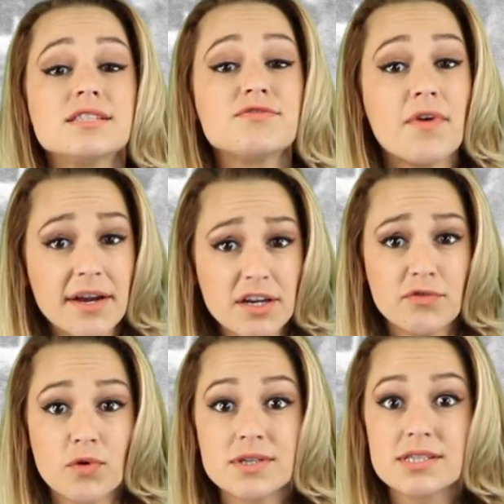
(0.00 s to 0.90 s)
is fighting
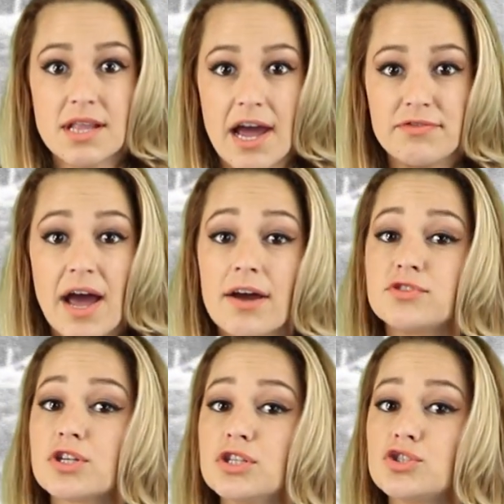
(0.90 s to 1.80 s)
for his life
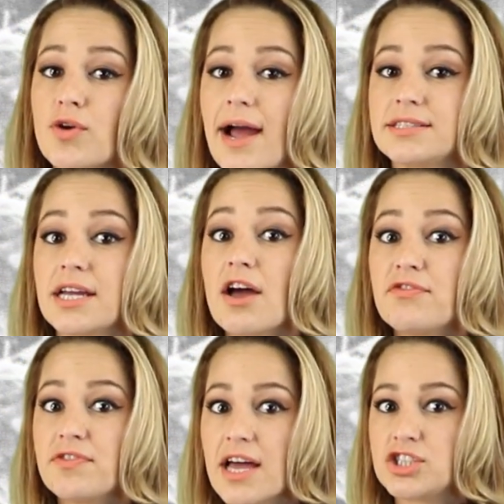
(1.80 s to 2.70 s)
after contracting a
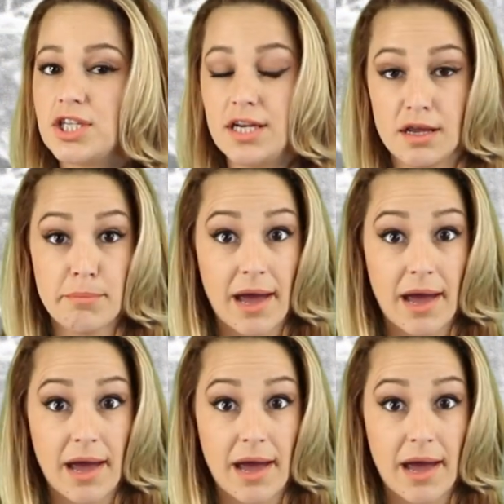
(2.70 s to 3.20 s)
flesh-eating